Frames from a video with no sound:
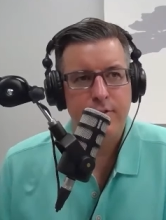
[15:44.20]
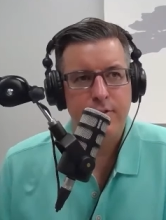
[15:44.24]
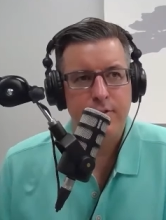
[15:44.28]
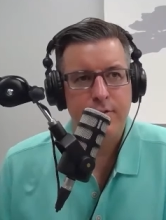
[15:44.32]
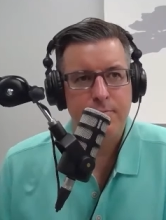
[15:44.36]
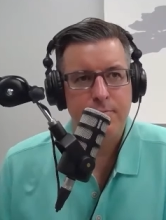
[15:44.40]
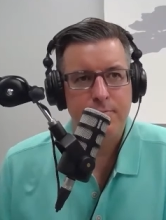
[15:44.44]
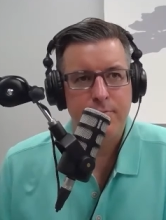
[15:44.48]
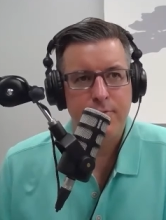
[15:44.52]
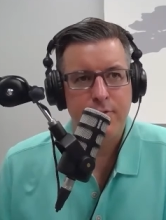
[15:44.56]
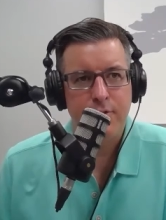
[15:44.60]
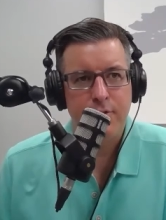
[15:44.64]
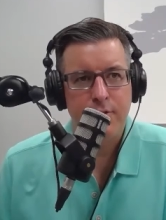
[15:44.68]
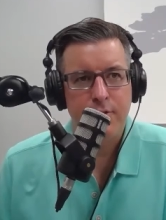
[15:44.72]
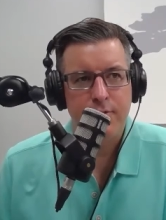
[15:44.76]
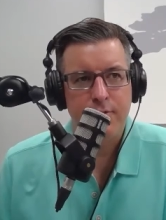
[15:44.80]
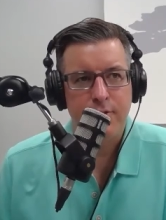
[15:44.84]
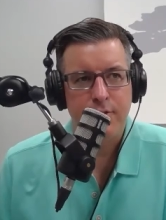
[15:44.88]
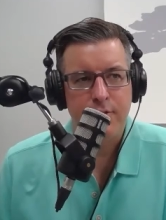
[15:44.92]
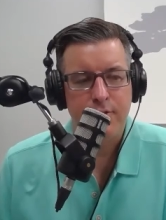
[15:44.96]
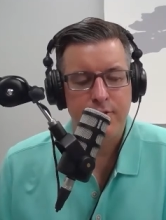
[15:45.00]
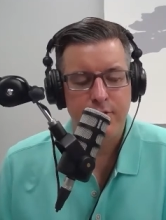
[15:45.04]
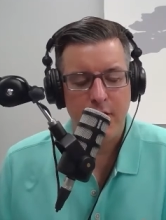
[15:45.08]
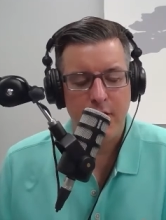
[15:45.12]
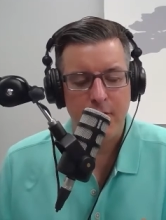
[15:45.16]
to to,
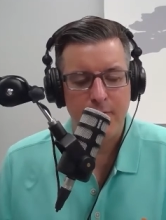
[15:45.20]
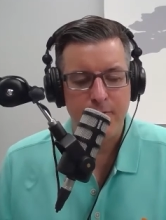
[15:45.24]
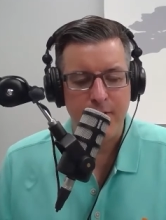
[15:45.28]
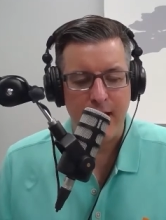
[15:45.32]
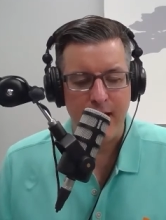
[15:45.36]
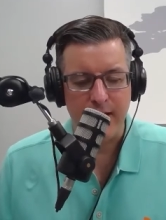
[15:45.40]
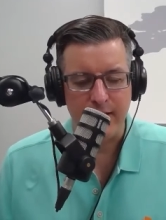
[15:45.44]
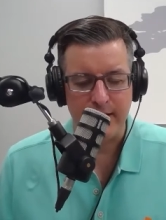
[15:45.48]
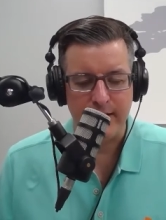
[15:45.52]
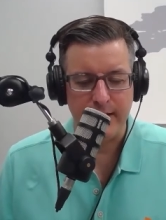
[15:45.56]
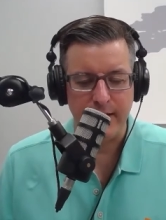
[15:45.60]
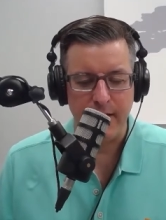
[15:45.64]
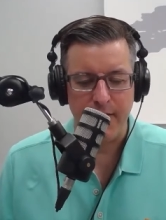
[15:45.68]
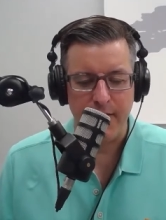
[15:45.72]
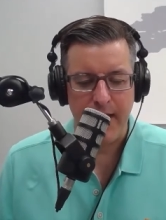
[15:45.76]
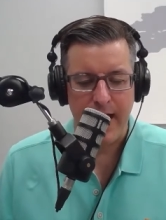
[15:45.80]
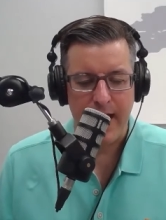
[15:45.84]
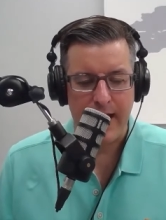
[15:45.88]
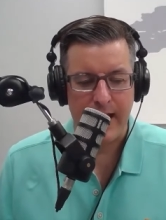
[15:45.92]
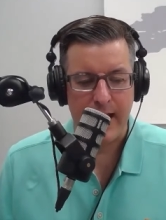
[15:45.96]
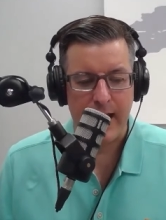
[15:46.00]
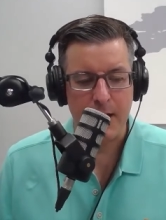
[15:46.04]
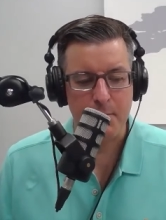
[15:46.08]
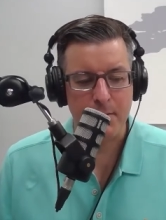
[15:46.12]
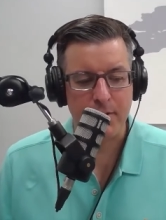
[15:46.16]
to dovetail into
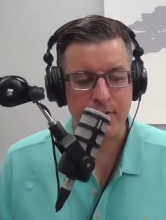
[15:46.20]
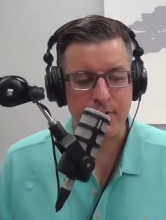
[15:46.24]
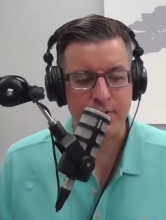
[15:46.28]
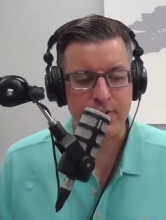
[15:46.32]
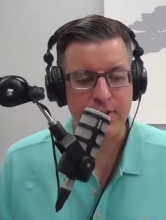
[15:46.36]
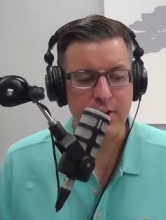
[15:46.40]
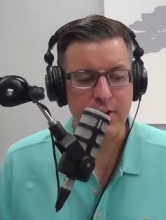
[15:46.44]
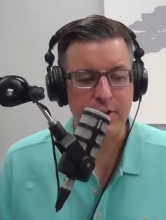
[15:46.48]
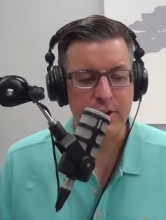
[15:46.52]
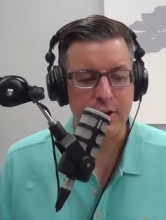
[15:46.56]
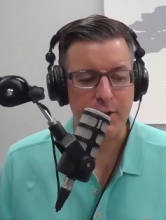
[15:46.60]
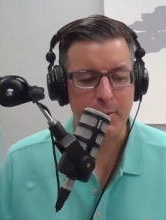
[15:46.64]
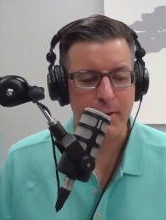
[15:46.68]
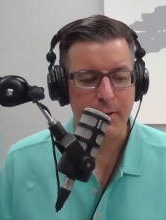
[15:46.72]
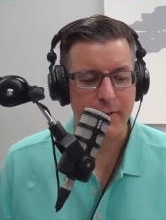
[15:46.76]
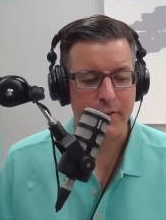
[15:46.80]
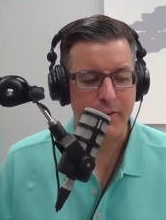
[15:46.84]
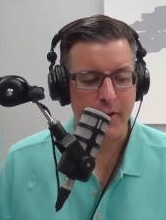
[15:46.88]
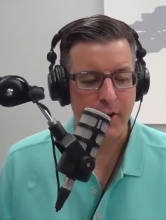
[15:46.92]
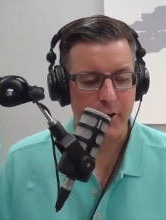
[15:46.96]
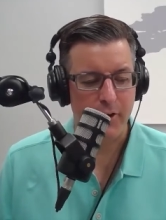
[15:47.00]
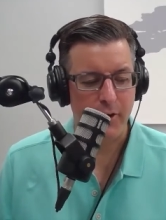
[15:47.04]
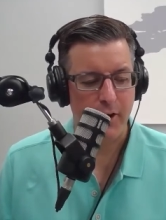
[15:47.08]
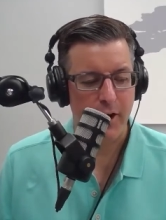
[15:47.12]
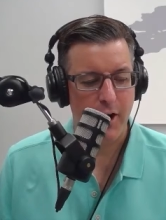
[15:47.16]
that, and I'm going to steal a little bit of
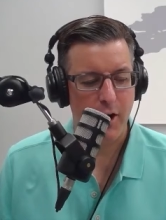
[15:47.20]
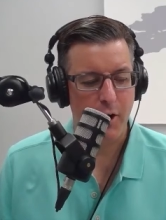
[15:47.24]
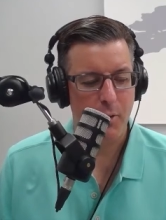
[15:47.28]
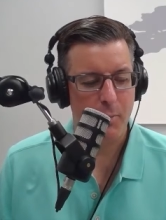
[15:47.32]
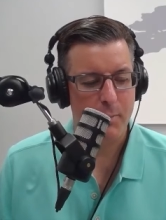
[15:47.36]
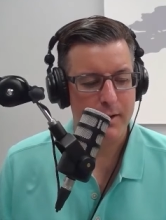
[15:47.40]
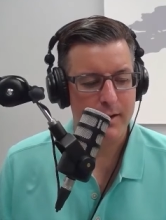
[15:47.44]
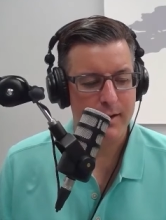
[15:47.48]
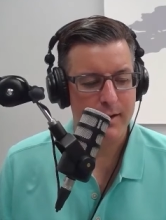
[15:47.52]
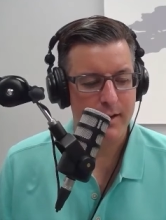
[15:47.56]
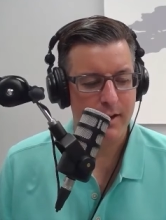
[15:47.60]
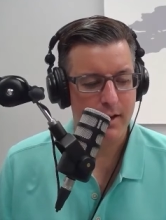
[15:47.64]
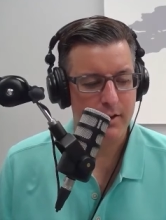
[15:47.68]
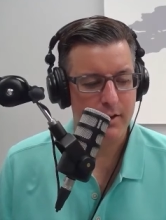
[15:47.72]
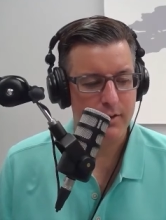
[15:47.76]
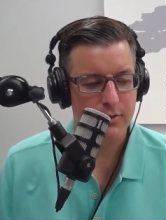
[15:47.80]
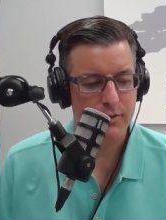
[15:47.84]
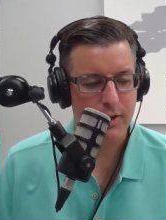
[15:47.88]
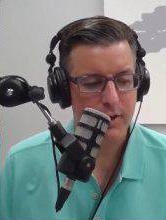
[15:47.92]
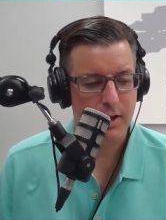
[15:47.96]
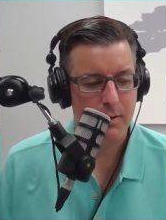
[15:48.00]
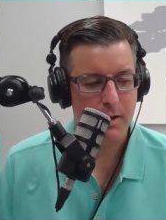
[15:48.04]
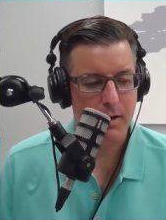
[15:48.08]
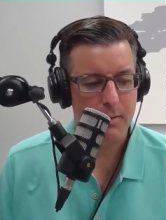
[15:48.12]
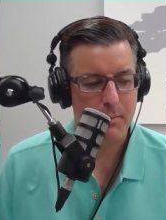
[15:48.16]
thunder here
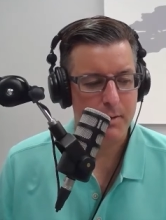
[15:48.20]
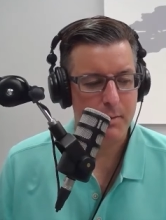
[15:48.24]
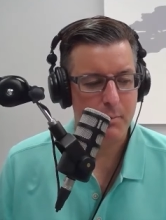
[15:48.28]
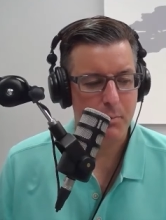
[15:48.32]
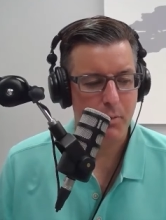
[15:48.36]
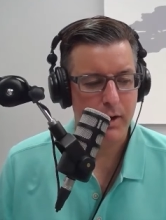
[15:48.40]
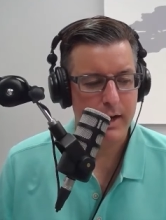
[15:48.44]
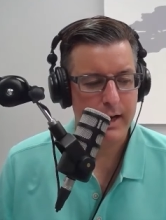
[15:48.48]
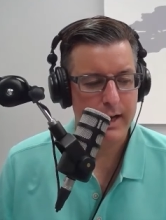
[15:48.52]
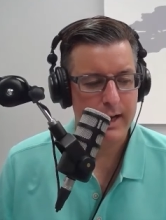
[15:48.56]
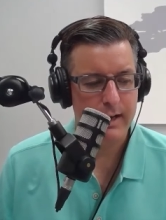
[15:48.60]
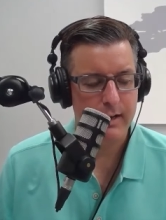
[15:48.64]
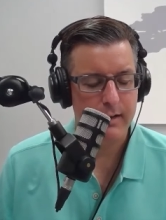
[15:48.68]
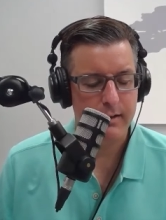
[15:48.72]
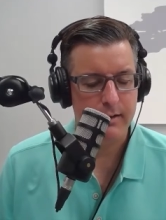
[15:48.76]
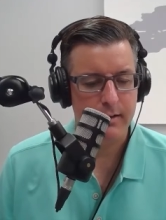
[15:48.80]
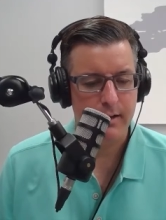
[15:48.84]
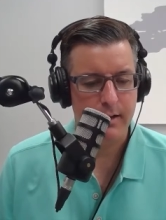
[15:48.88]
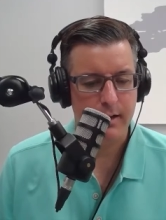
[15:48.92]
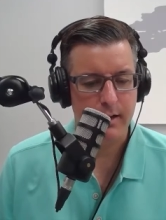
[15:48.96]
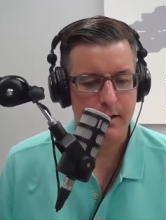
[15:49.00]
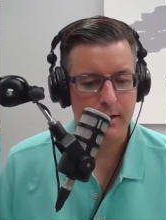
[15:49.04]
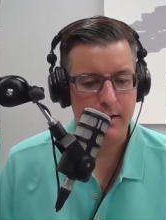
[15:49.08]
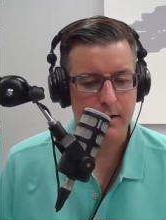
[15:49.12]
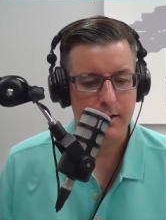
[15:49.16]
because I'm going to bring in
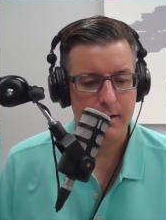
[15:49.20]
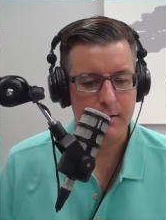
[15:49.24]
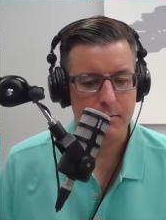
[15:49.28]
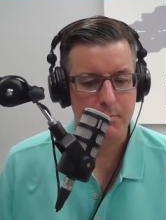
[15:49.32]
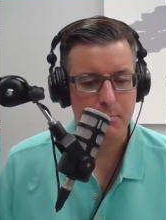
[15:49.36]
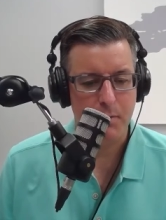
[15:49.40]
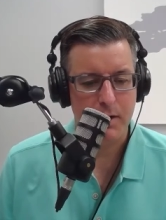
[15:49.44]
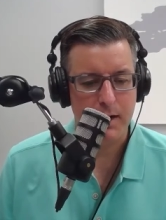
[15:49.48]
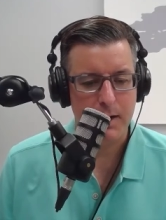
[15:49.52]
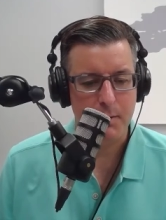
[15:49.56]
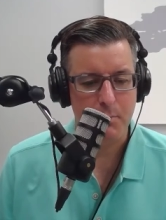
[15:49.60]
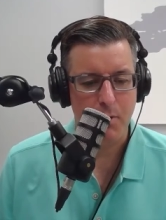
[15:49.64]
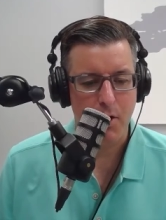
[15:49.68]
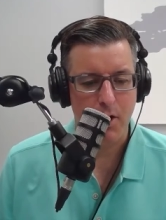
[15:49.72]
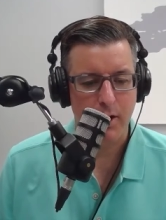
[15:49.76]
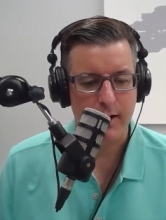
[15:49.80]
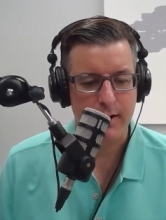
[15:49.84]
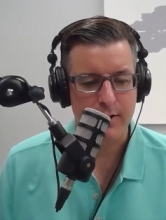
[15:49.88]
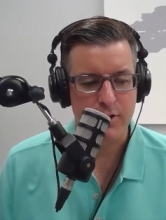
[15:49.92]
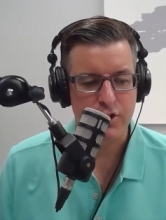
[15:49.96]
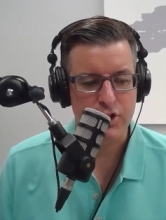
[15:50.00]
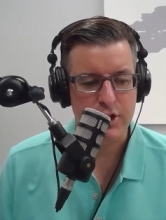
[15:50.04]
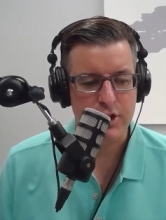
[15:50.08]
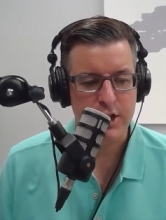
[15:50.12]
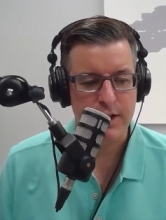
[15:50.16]
uh, Money
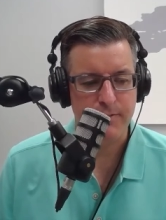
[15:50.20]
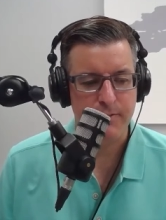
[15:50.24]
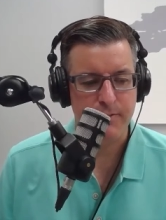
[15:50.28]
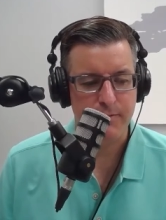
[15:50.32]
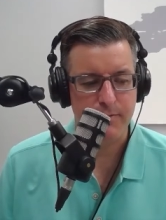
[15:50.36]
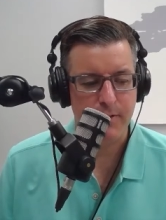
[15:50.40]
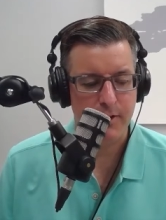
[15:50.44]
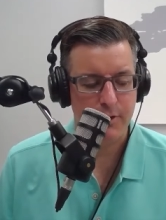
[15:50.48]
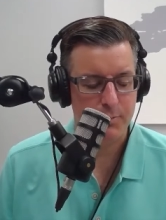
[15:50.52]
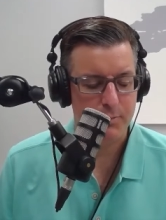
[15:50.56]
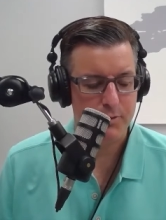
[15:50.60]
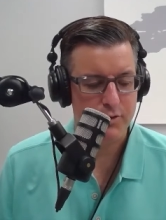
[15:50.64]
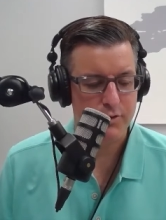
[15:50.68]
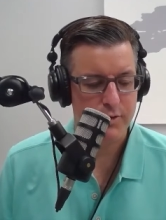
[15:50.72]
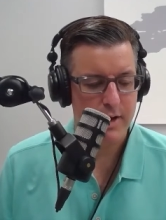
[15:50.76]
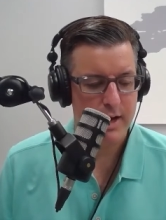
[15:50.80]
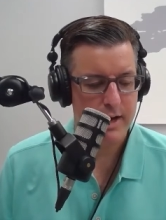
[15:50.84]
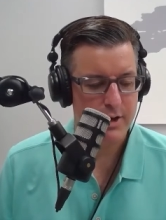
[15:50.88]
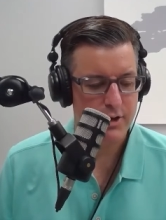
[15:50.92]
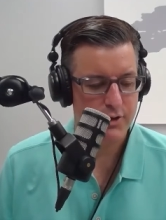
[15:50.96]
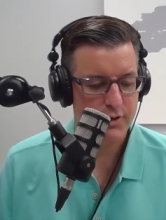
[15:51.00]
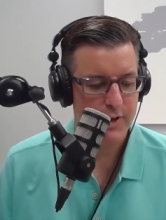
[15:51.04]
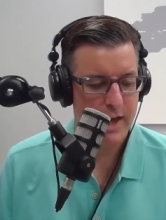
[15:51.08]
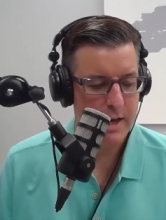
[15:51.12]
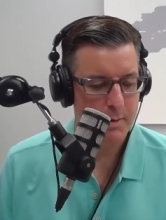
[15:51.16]
Markets Chief Investment
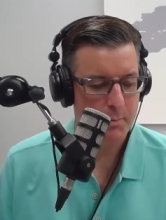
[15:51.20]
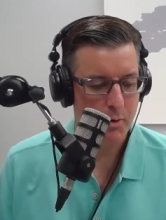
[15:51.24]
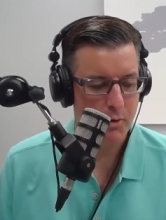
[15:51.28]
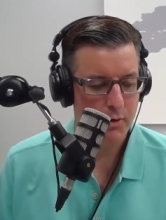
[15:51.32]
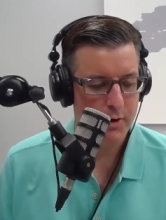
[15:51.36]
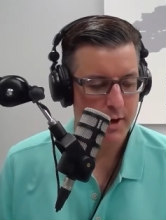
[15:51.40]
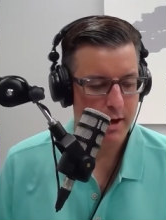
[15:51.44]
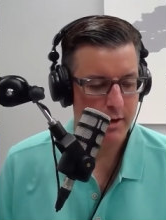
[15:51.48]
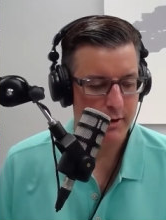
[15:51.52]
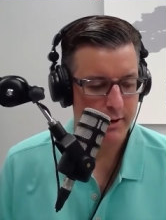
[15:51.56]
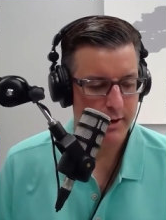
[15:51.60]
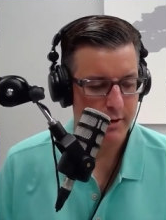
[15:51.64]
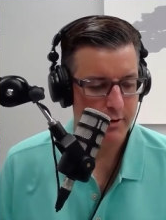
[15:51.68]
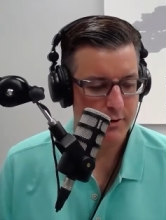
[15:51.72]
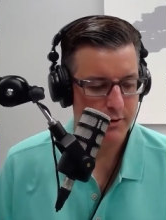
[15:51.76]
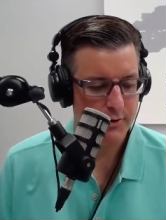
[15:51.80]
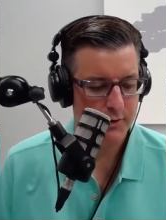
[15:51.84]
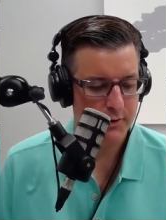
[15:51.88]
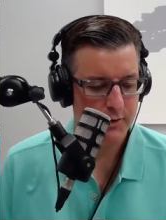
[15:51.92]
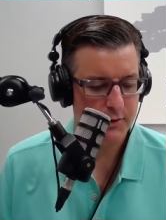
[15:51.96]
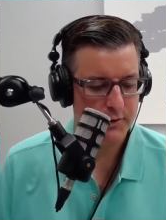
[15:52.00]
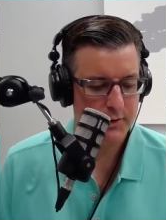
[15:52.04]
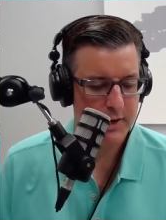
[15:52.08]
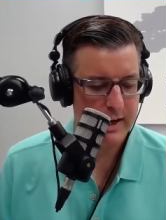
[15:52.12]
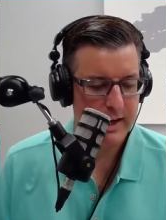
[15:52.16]
Strategist Adam O'Dell here in
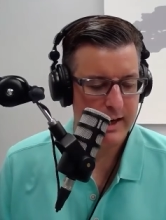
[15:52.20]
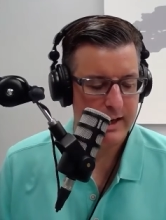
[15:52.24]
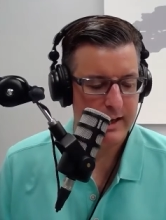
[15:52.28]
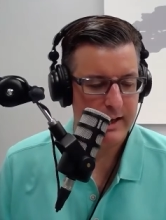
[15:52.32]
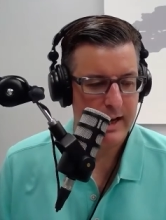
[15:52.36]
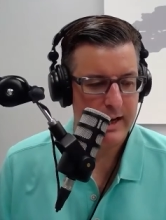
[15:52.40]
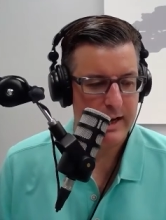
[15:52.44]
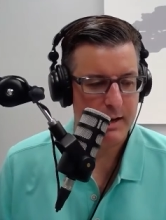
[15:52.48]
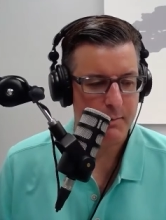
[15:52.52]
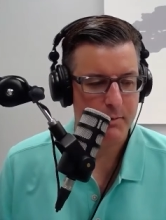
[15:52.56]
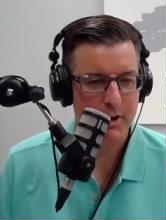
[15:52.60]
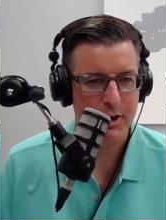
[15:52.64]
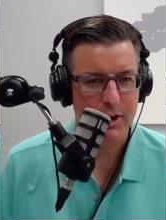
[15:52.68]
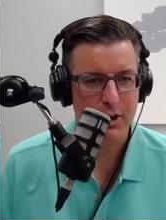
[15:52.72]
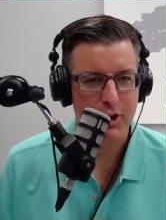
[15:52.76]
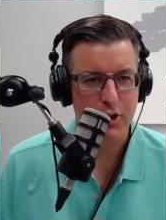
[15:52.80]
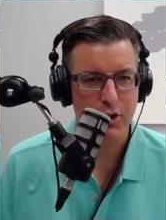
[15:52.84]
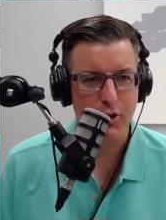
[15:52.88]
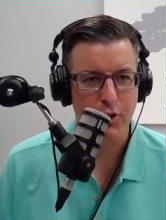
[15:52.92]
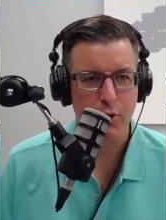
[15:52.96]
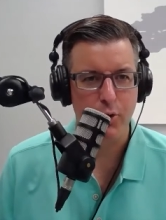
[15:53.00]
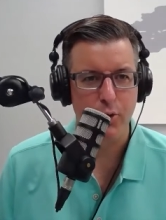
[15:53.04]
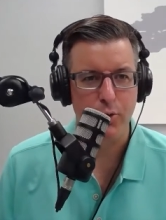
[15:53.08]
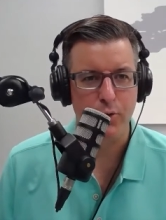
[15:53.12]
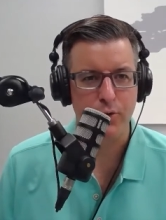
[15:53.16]
just a second, and I'm going to
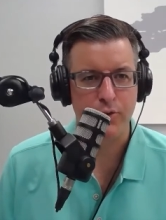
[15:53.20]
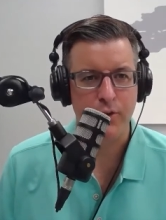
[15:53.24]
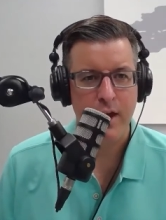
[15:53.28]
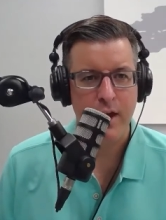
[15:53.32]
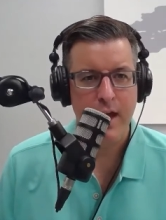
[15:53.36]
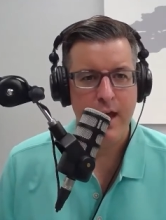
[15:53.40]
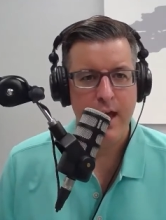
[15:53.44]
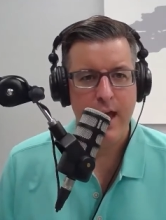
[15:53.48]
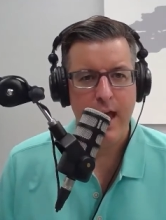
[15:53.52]
use